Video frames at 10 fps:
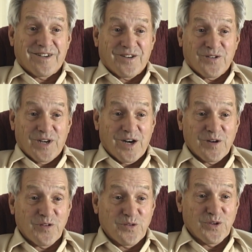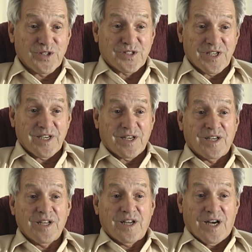or however you want to say it.
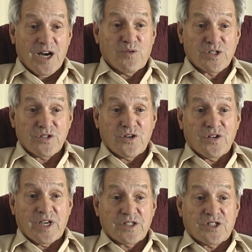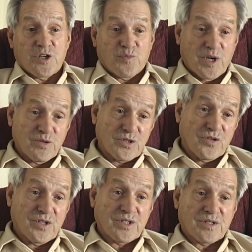I wasn't on that ship. I was
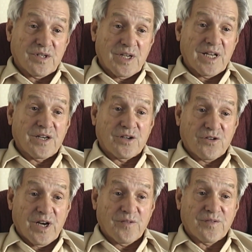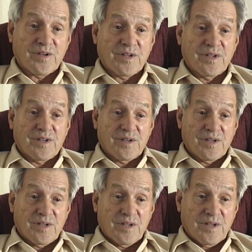on this landing craft
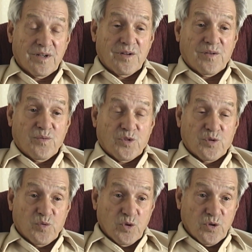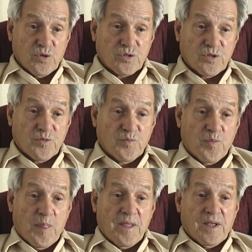with the bulldozer.
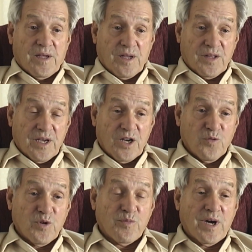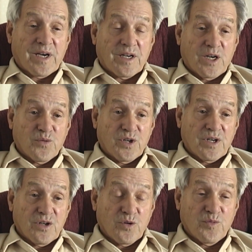And they held me back and I went in
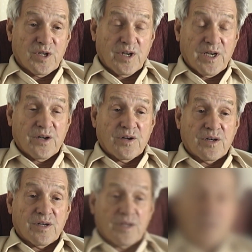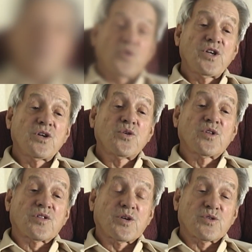a little bit later. We knew
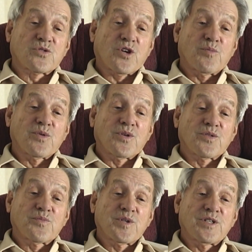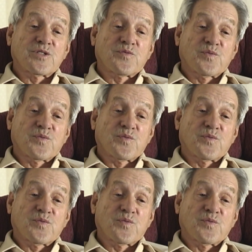that there was trouble on the beach